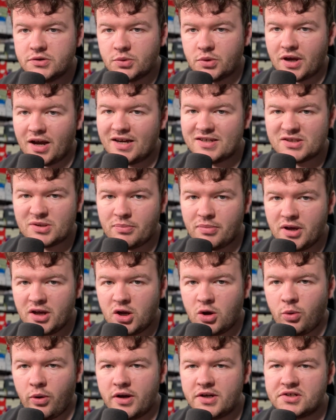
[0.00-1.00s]
guys, the
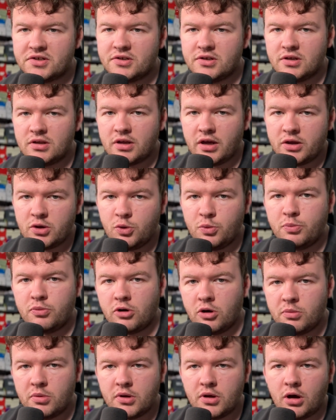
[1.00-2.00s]
big question that you
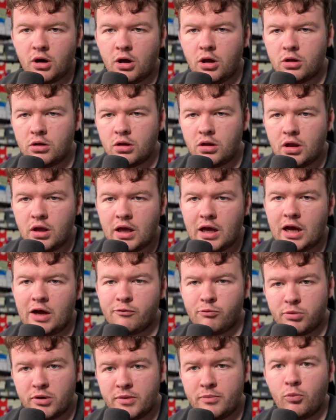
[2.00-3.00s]
probably all
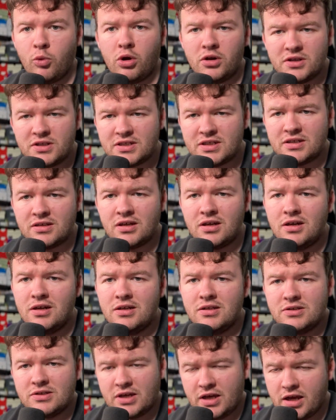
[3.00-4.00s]
have been wanting
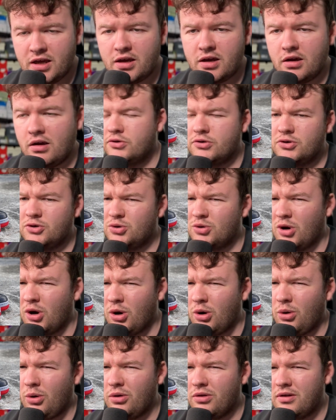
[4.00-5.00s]
to hear: should you
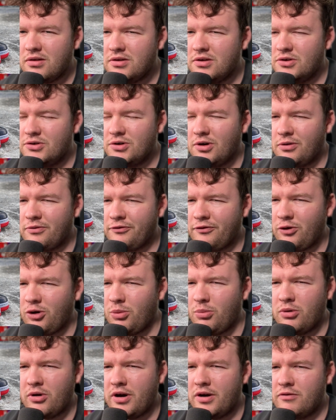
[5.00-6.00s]
hold the Jordan 4
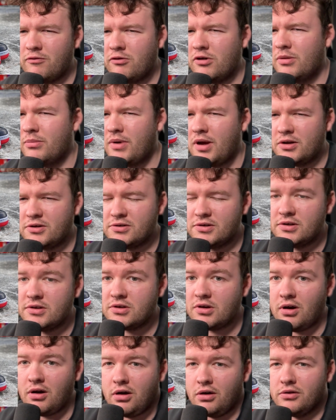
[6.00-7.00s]
Bred Reimagined
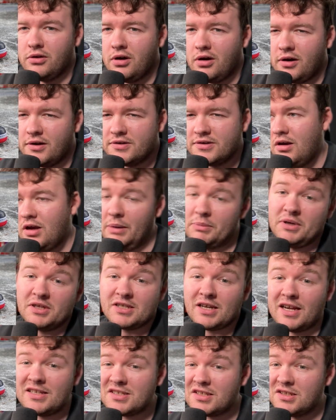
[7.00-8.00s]
or not? I'm here
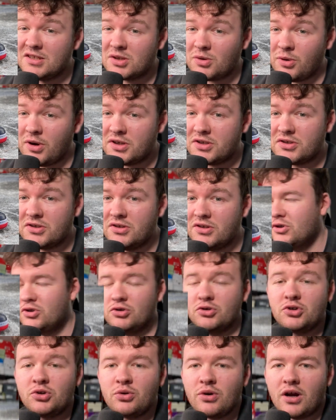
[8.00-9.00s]
to answer this question.
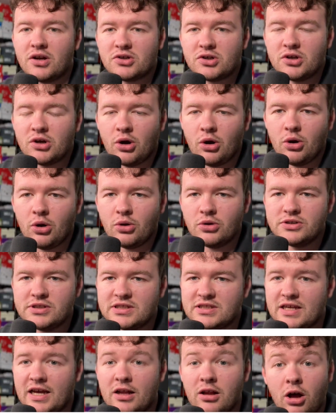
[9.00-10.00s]
Should you actually hold,
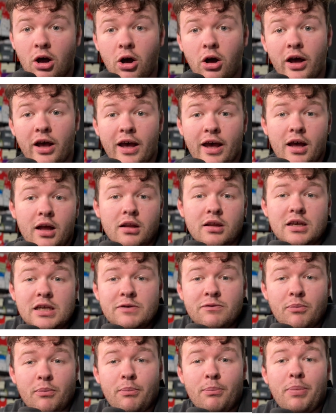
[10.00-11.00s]
sell, or hell,
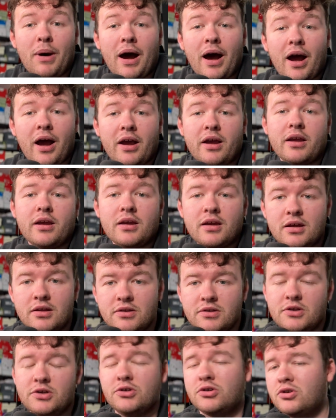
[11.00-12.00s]
even buy
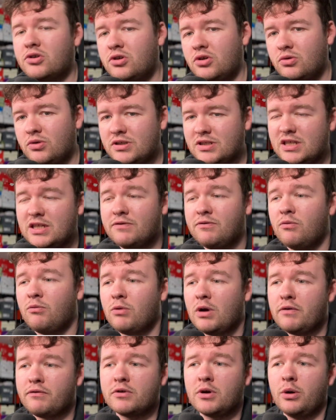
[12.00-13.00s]
this shoe? Is it even
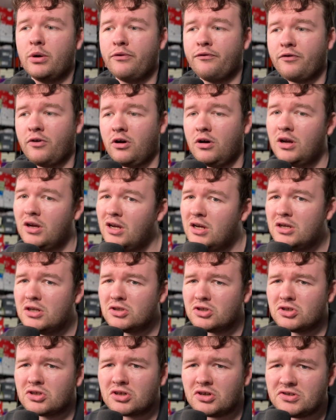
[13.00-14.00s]
worth going for?
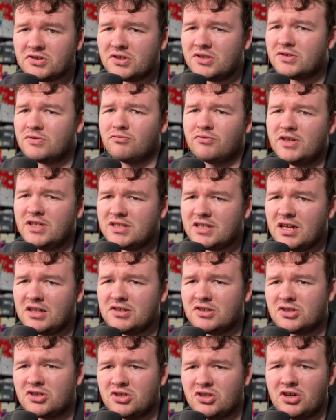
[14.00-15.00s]
Just because this retail
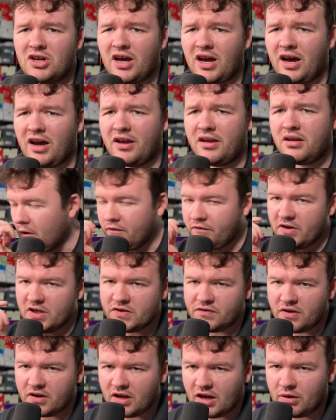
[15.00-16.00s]
is so high.
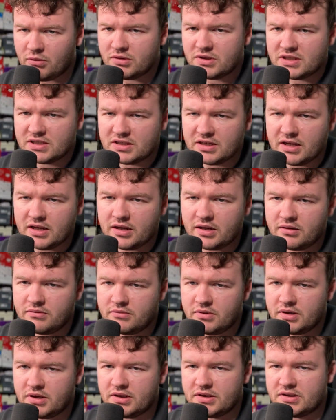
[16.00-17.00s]
First thing I would say
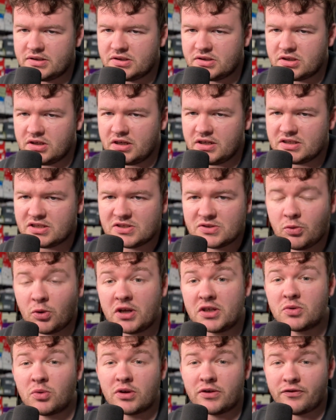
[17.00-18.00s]
is it's
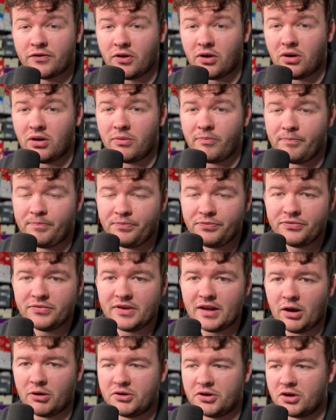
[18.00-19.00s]
2024.
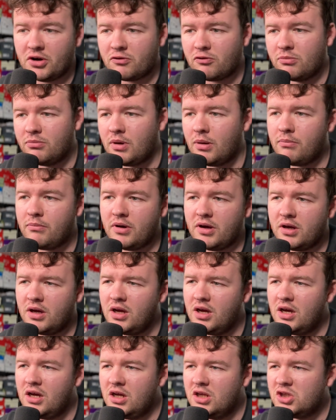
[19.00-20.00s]
Now you gotta remember,
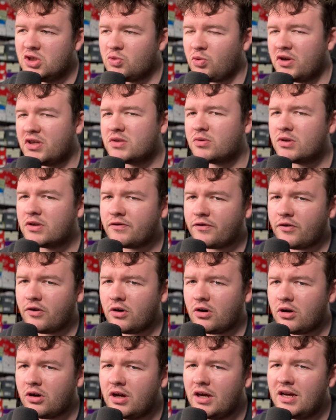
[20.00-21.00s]

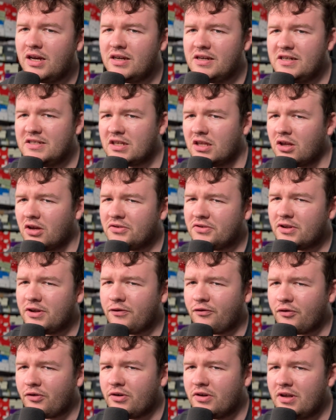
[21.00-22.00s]
2024 is a lot
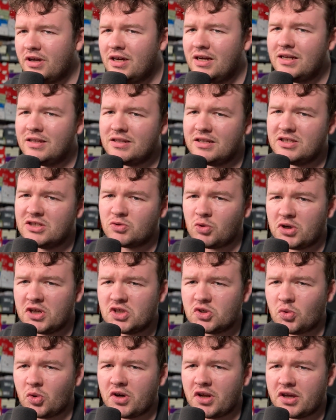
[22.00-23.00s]
different than
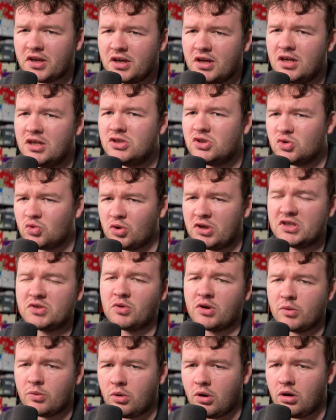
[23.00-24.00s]
2020,
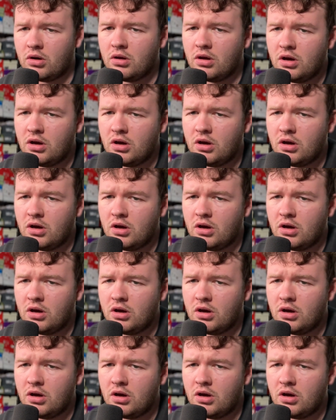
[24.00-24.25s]
2021,